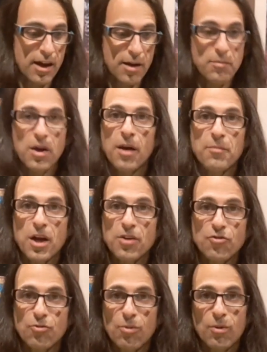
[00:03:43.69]
I'm not
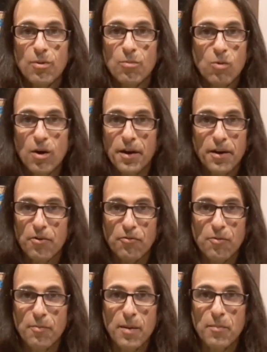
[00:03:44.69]
sure what. I don't
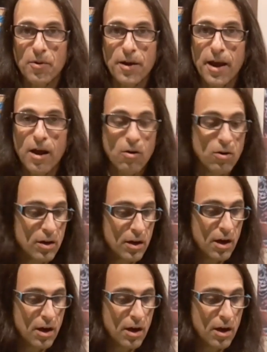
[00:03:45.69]
remember now.